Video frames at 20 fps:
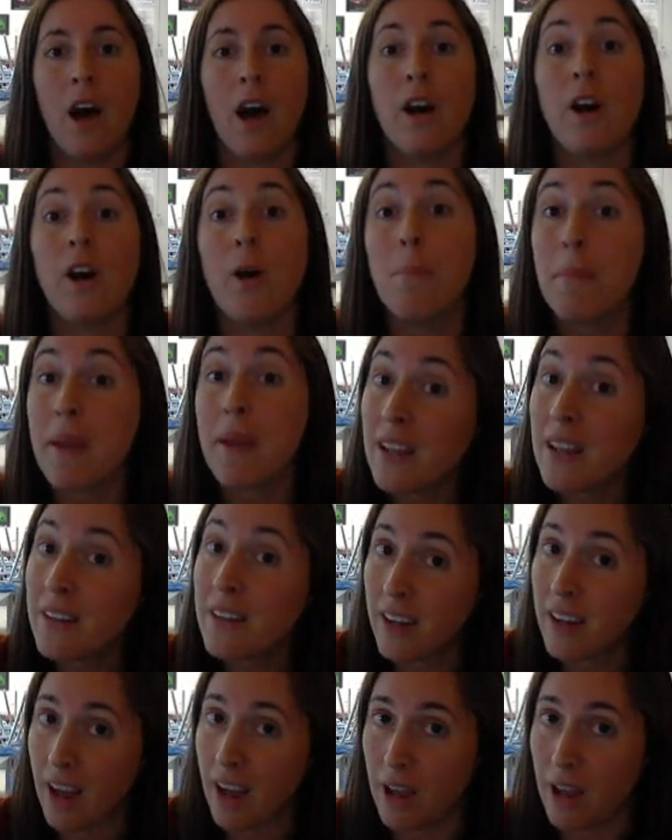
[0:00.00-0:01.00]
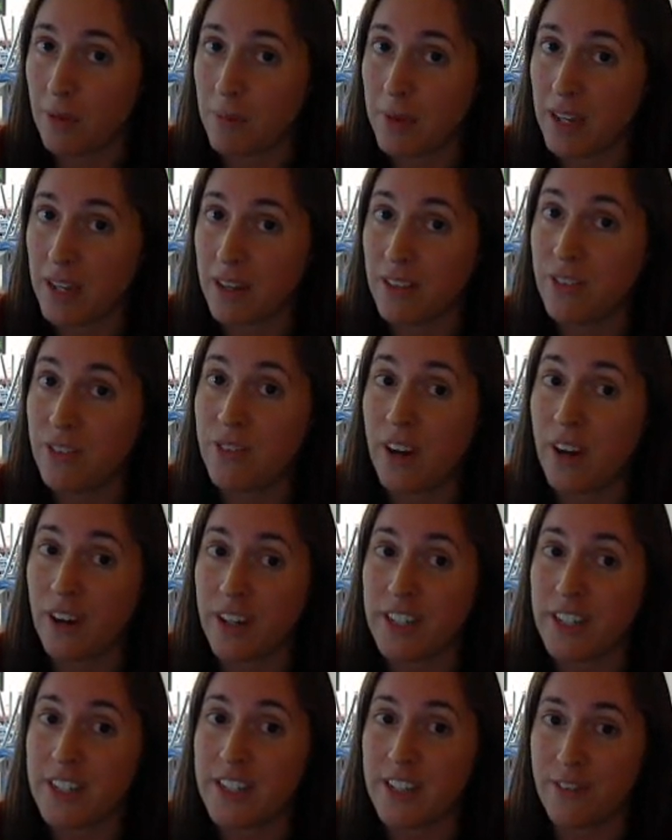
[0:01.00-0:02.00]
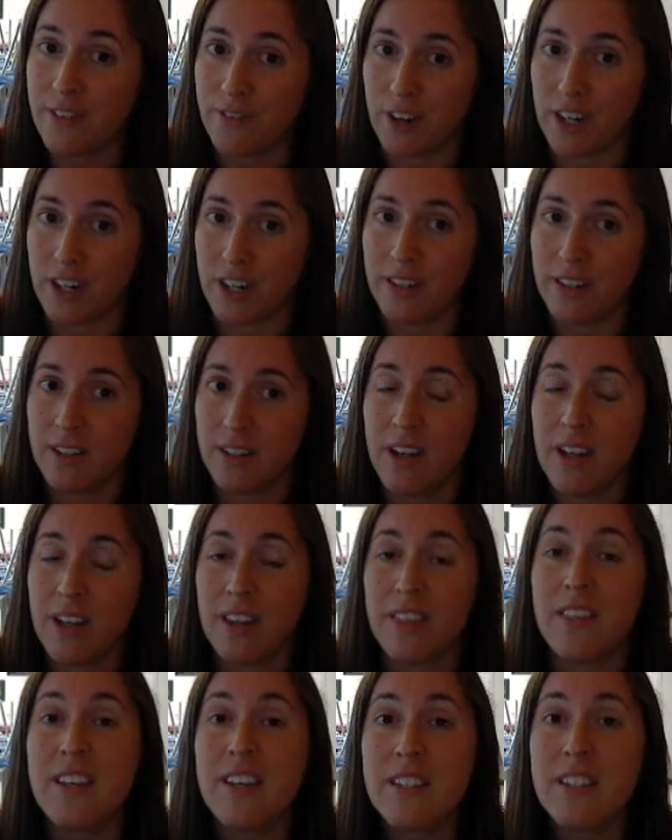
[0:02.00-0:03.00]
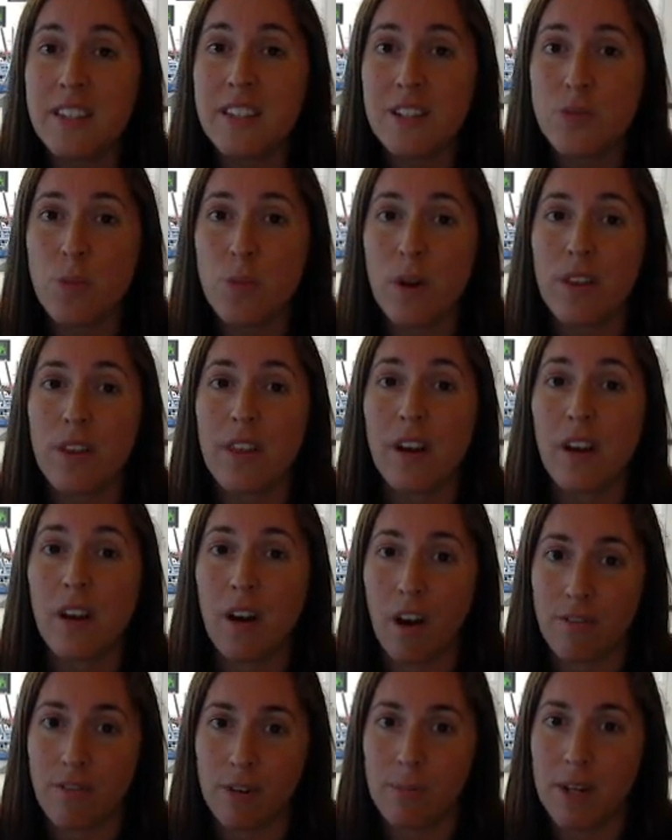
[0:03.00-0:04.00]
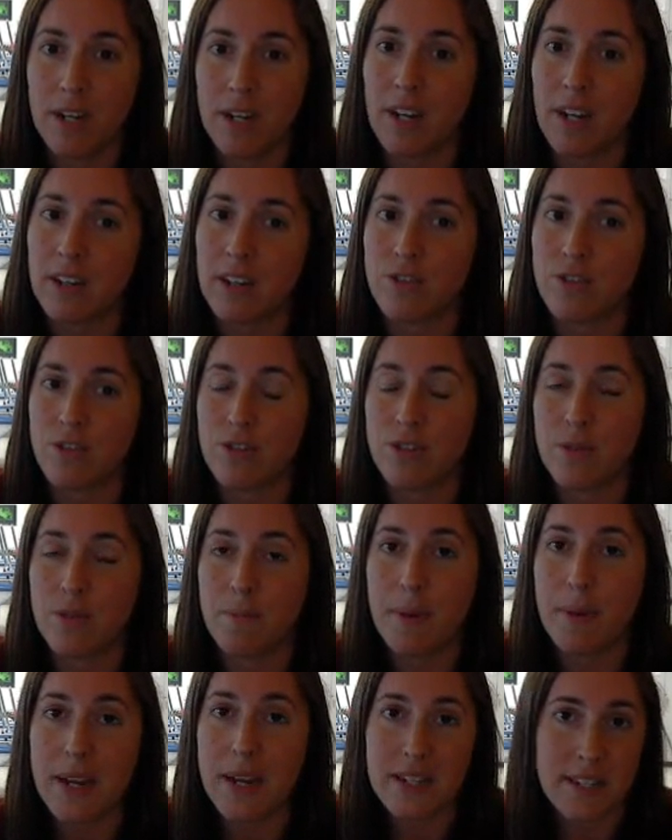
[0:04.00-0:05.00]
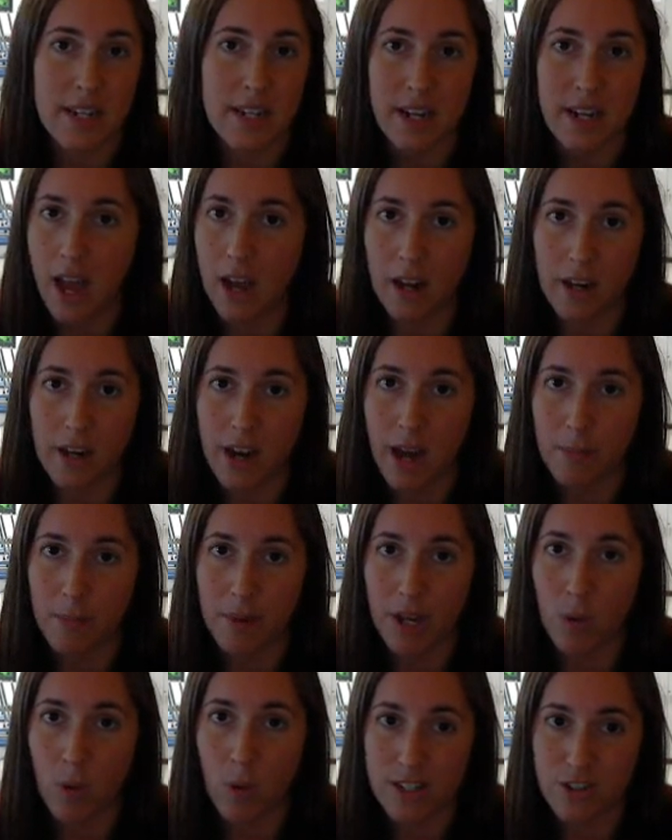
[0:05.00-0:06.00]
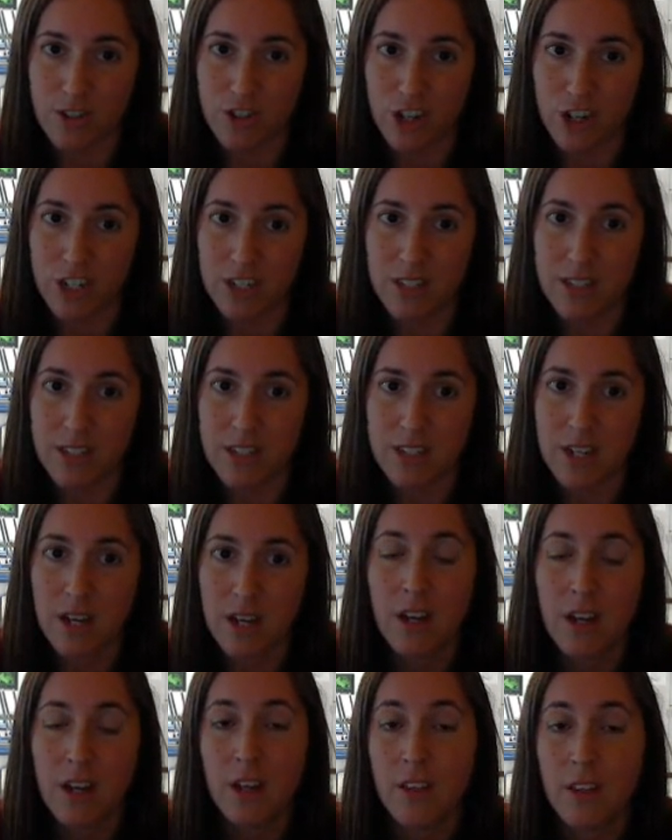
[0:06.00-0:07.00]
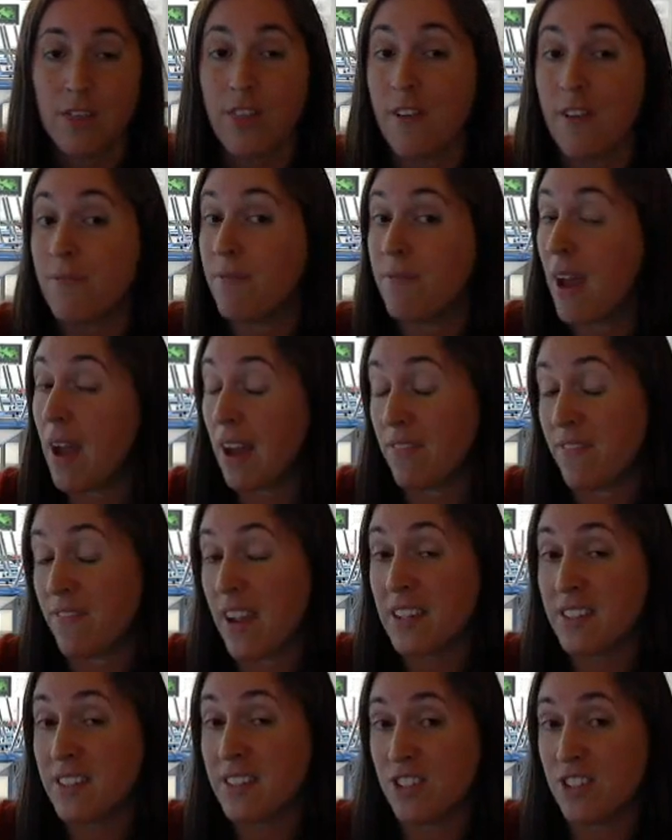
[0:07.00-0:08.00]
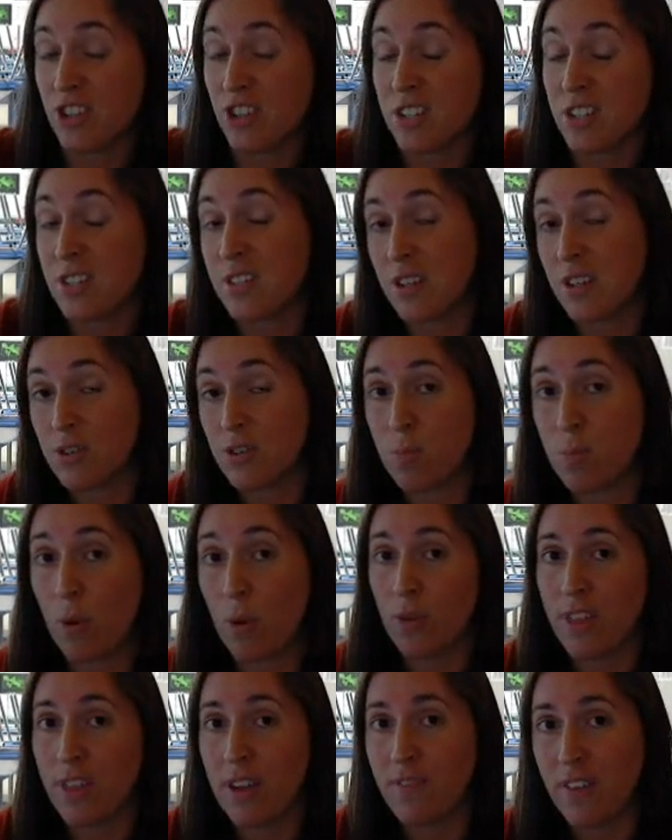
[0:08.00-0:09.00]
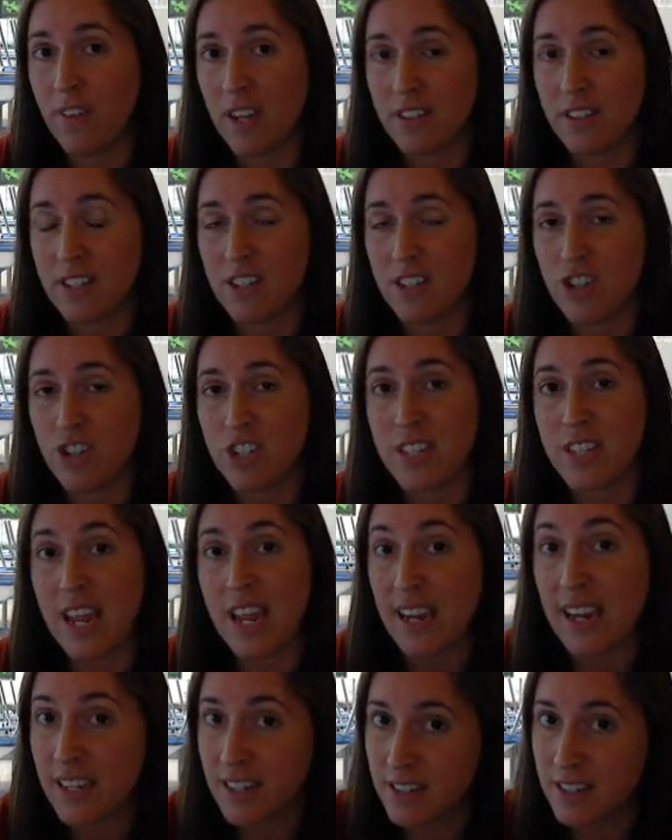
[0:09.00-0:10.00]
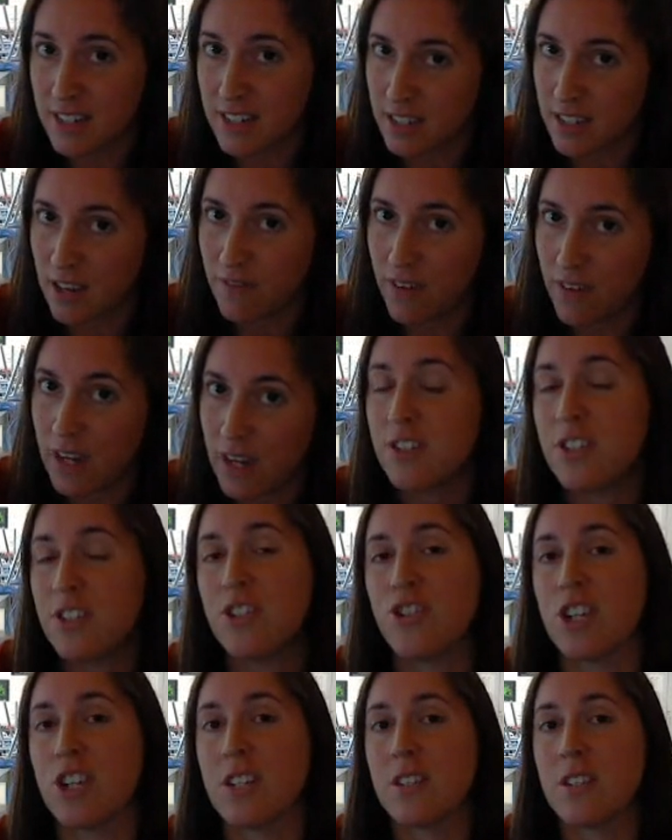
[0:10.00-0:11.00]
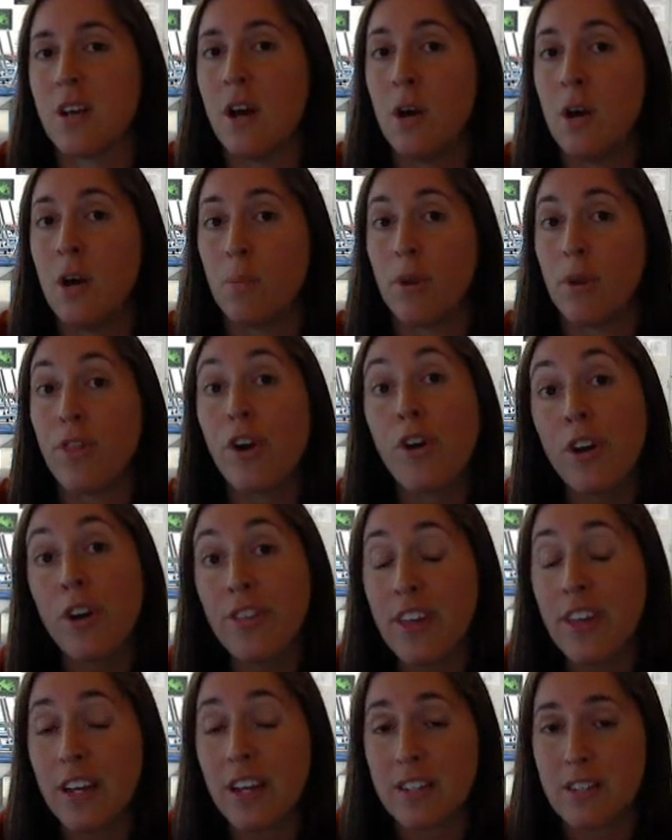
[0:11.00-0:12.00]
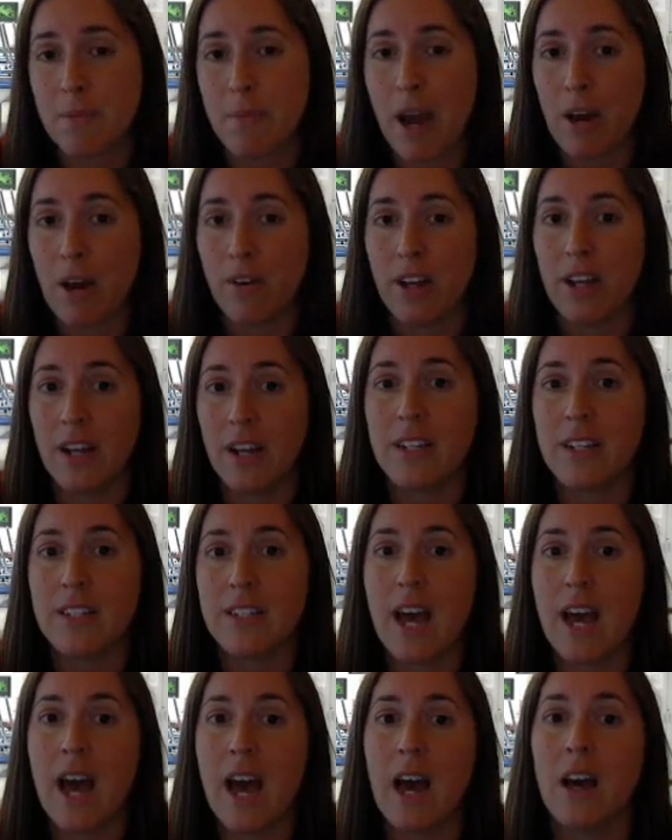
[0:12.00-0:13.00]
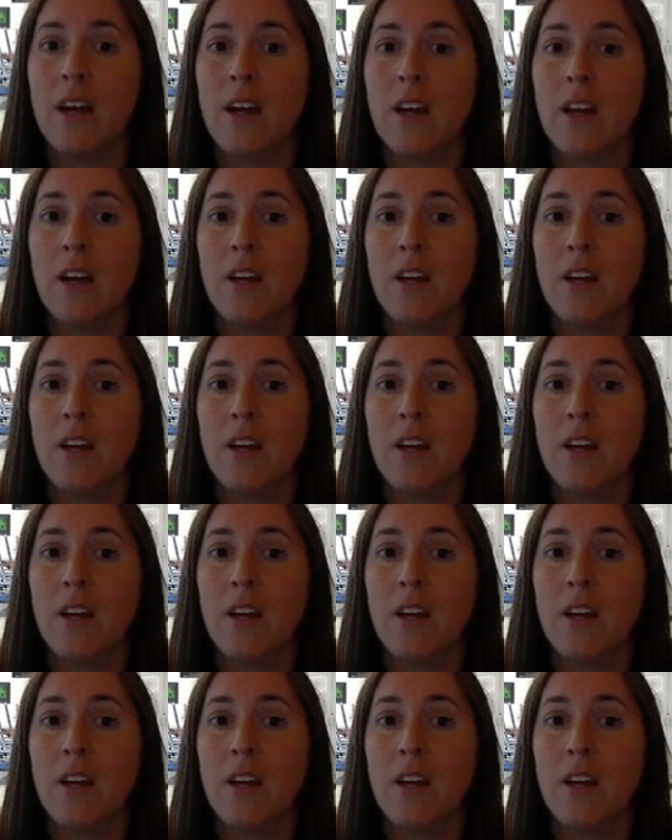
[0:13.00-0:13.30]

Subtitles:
A command economy is very different. This is where the government answers the basic economic questions. The advantages, there's both advantages and disadvantages, but the good things about it is that